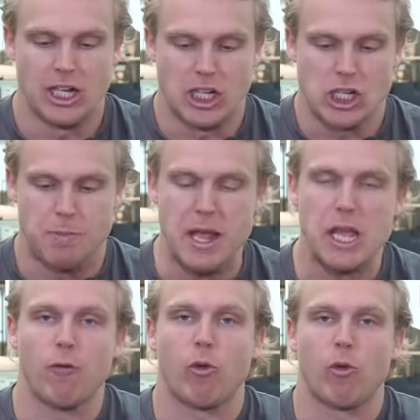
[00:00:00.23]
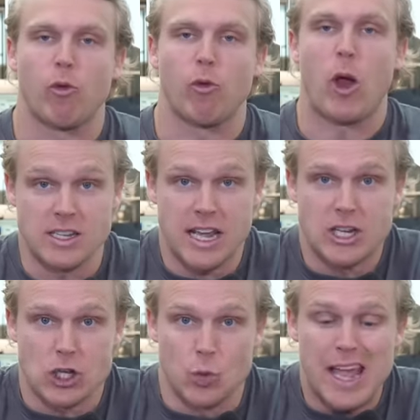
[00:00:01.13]
Speaking of great
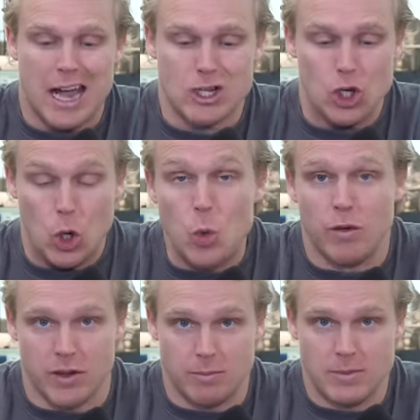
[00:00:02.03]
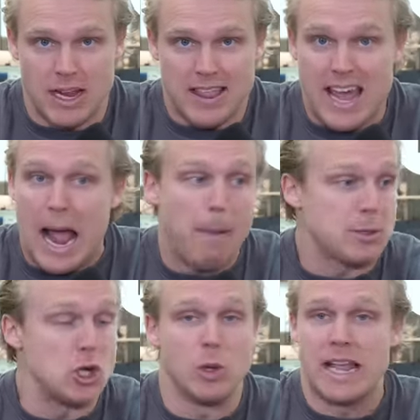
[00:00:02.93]
organizations, we got two of them that
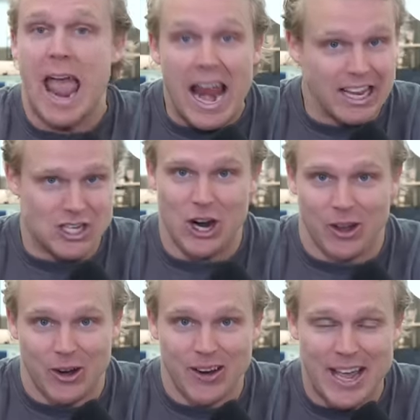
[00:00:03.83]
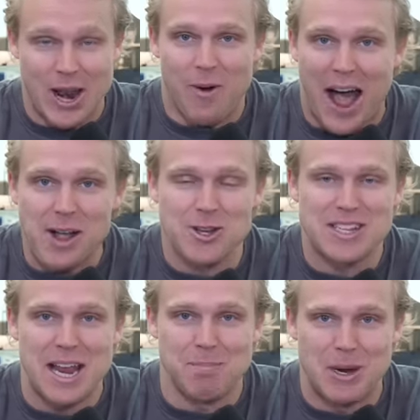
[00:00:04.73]
absolutely hate each other in Ohio
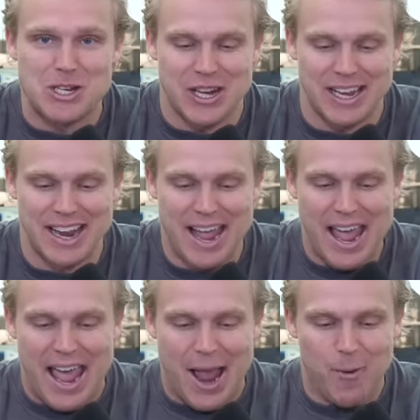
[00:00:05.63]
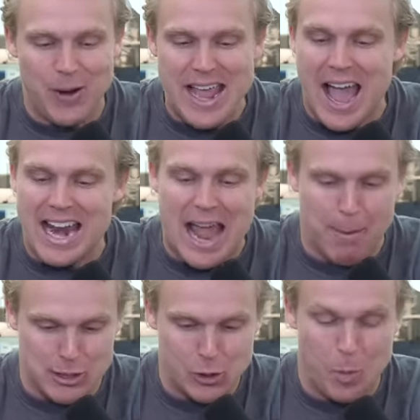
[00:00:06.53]
State and Michigan. And we had an
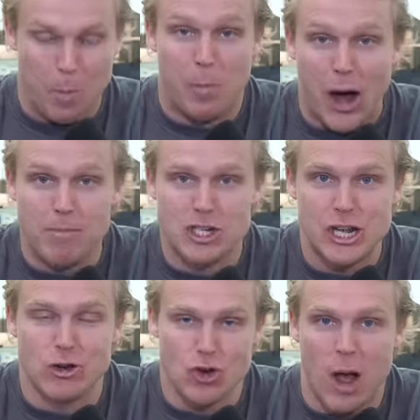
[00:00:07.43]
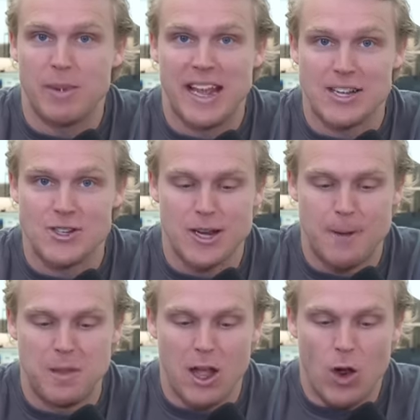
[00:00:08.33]
absolute bombshell drop yesterday
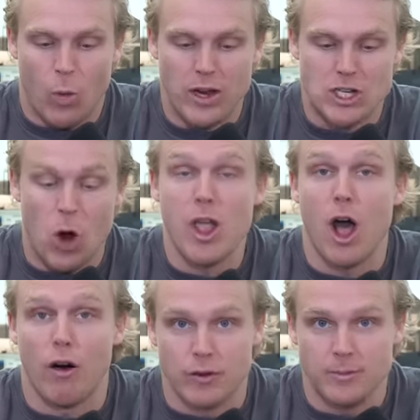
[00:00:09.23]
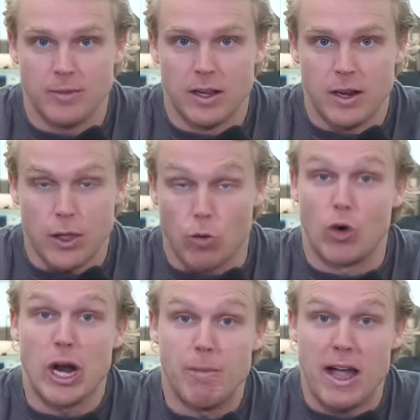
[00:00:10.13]
when Tony Alford, the
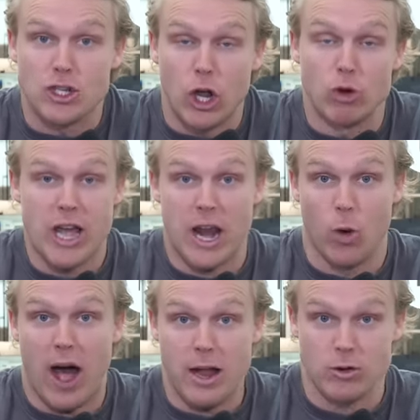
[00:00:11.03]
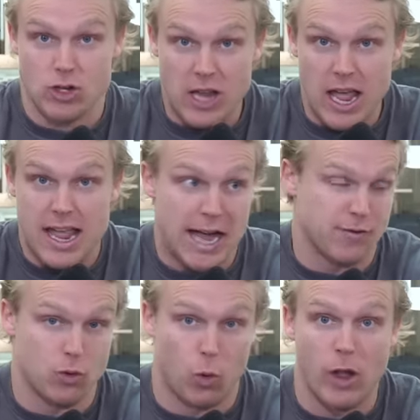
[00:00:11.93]
running backs coach at Ohio State as
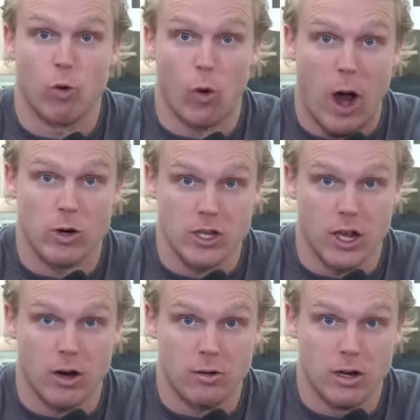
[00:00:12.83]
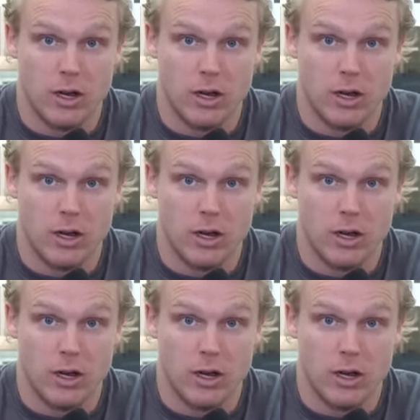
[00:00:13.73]
of 24 hours ago,